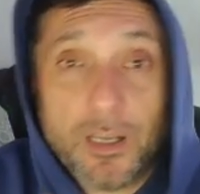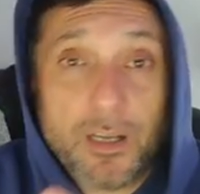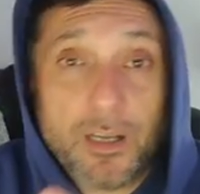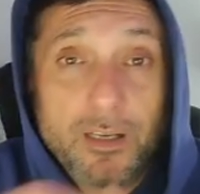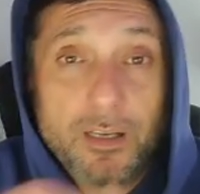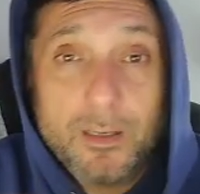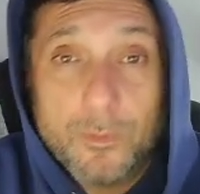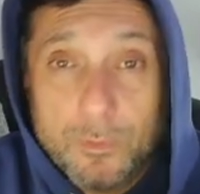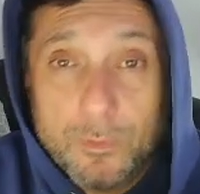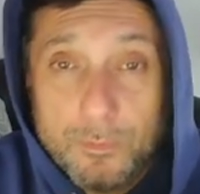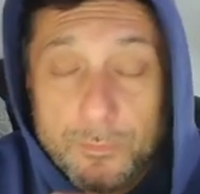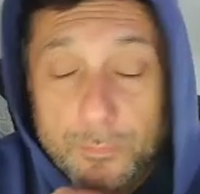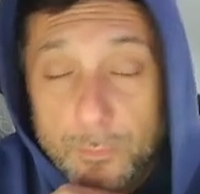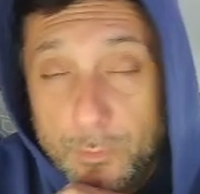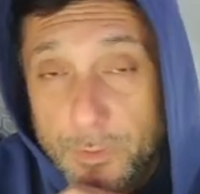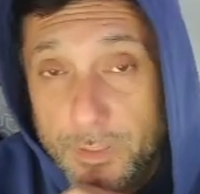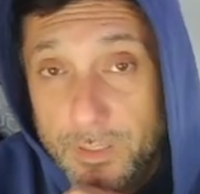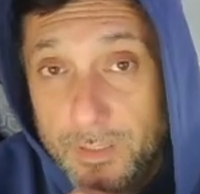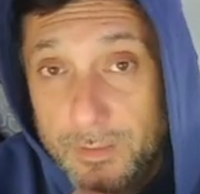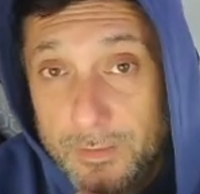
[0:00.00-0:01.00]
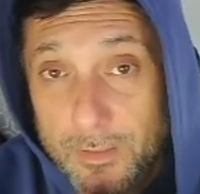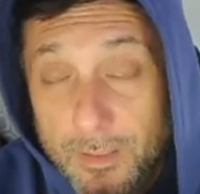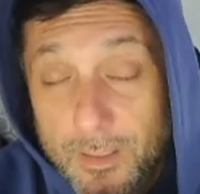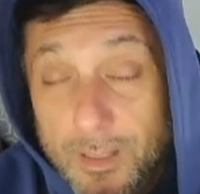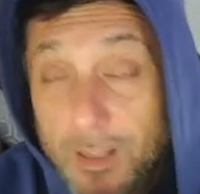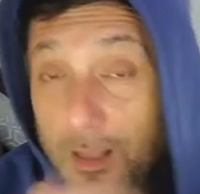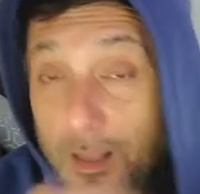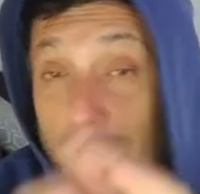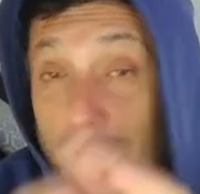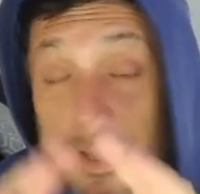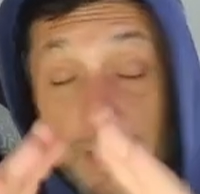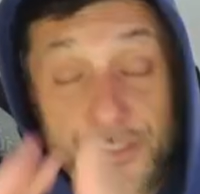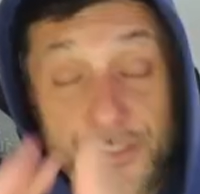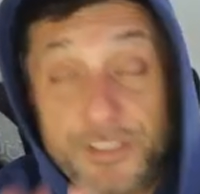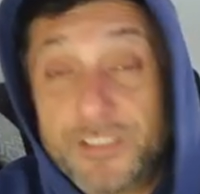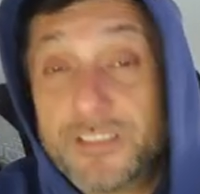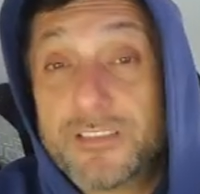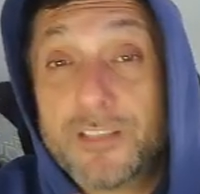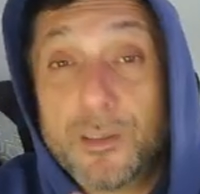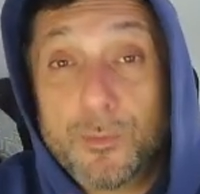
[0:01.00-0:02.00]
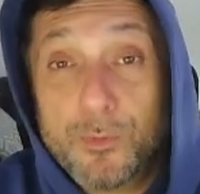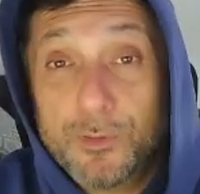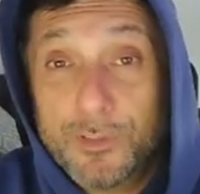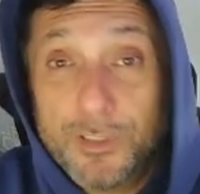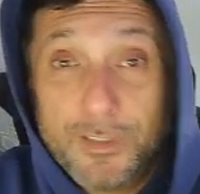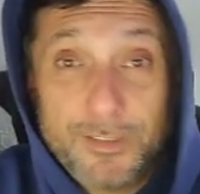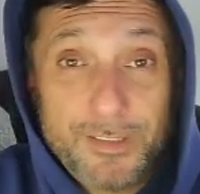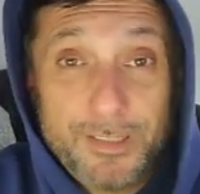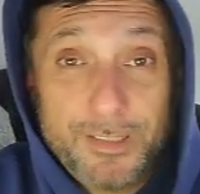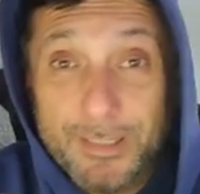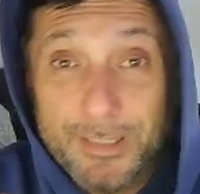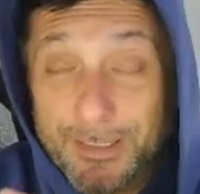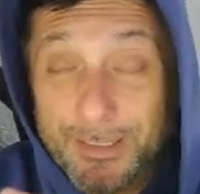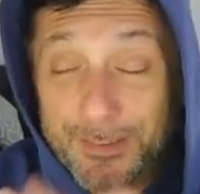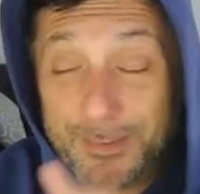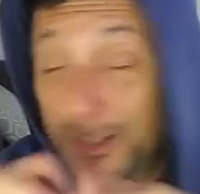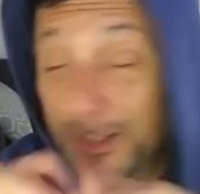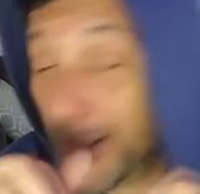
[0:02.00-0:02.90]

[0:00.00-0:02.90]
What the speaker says: I got one for you. I just stumbled onto this.